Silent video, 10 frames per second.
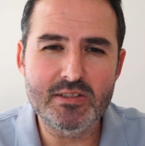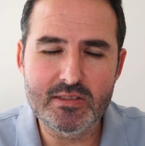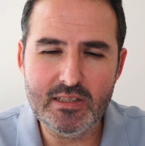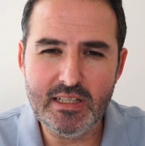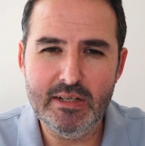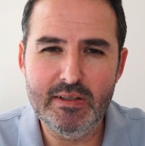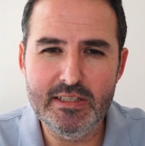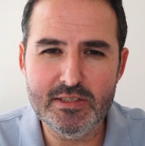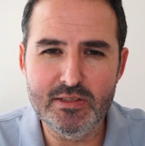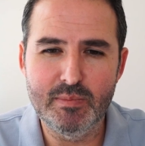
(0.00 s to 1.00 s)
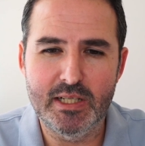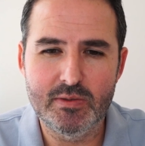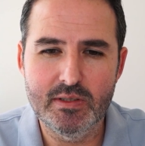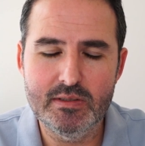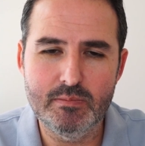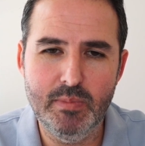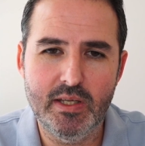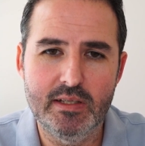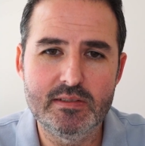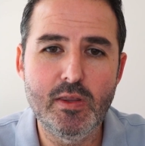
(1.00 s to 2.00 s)
to layer additional metrics,
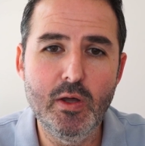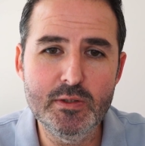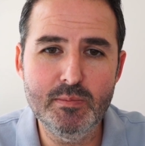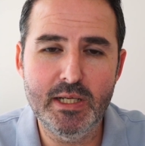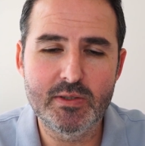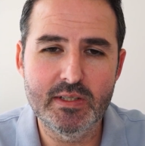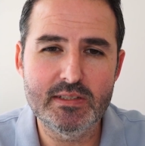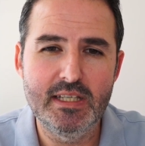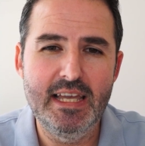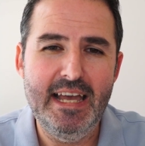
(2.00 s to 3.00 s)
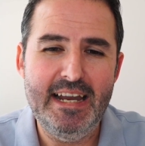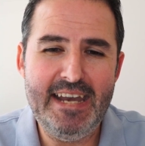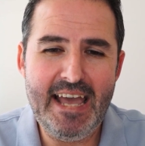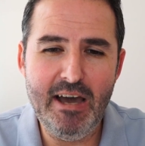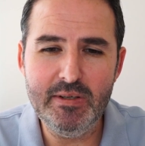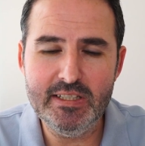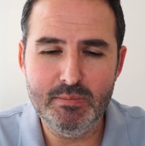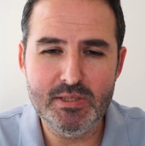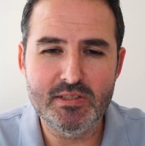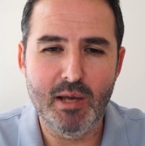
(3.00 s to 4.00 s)
because those metrics now need to be
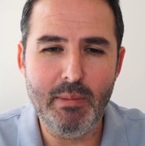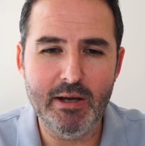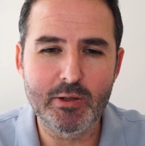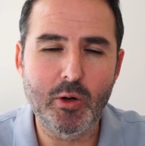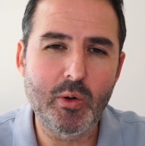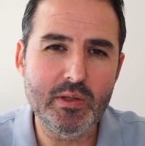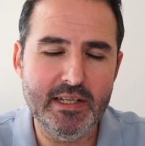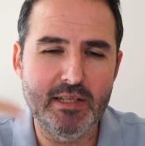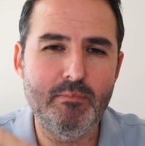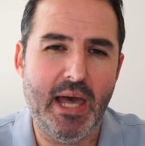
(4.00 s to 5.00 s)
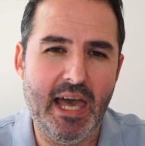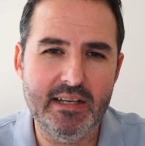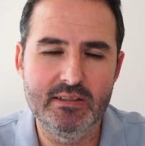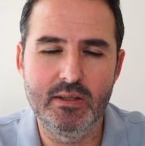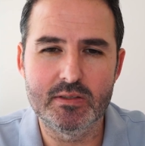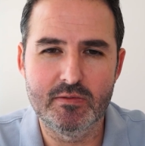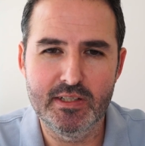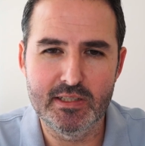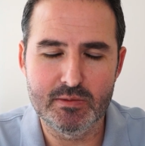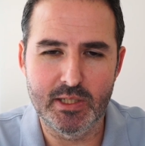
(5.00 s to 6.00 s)
somehow correlated back to those
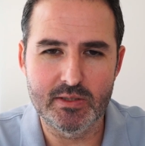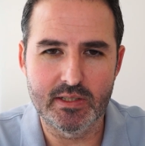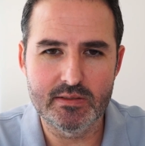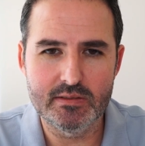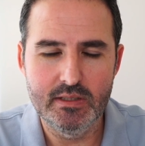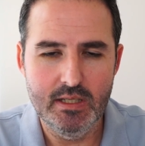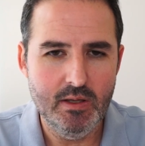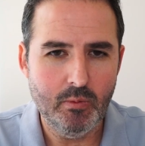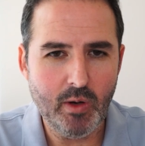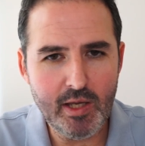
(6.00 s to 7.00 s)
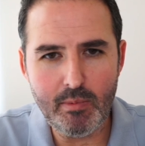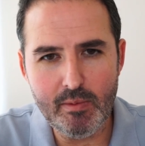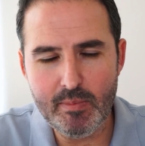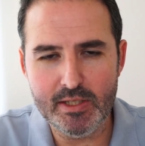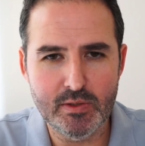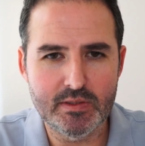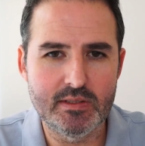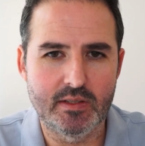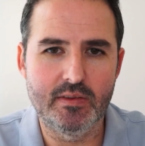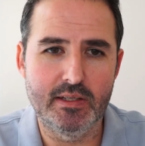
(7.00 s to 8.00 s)
fitness metrics. Why am I measuring these
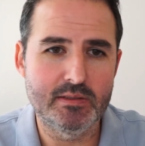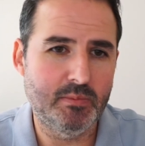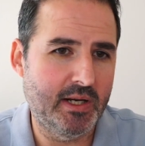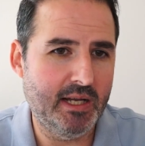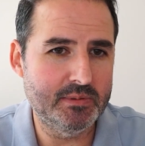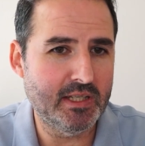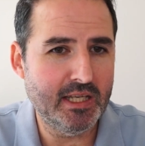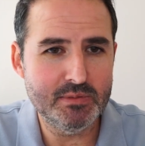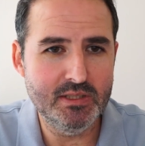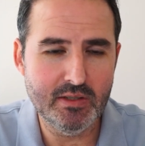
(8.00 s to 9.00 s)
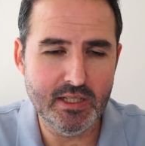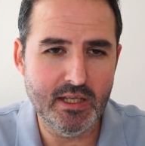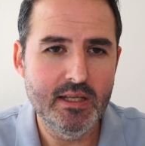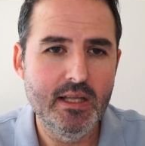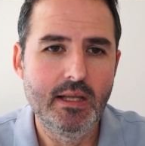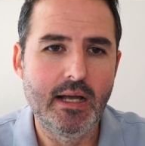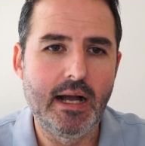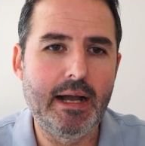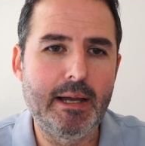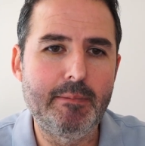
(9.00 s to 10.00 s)
other things? Perhaps I am still going to be